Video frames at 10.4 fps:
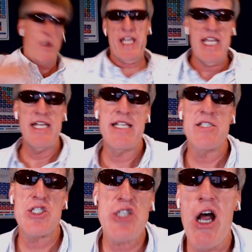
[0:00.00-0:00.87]

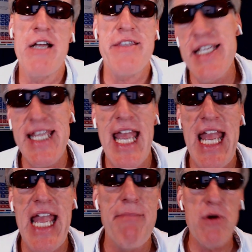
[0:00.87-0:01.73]
didn't start the
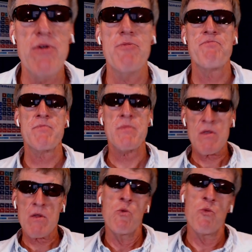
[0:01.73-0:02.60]
table.
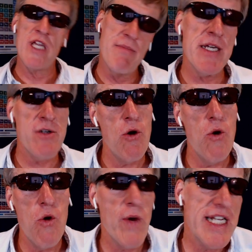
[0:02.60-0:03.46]
We've been
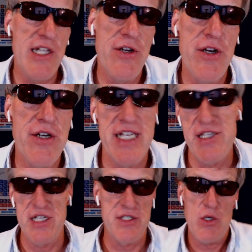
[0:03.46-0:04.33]
always
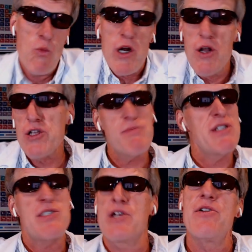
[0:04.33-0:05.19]
learning since the world's
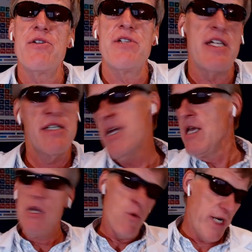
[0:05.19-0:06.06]
been turning.
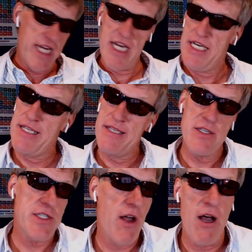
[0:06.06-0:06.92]
We
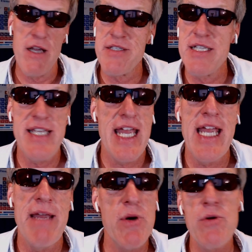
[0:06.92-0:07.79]
didn't start the
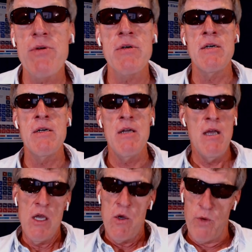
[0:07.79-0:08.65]

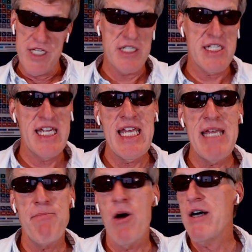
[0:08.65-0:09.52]
table. We just
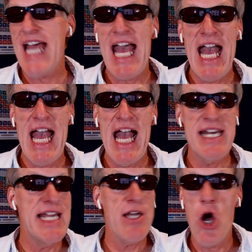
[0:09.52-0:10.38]
keep on
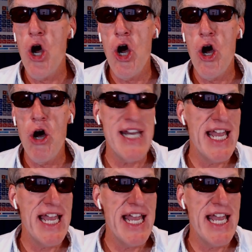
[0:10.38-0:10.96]
adding on.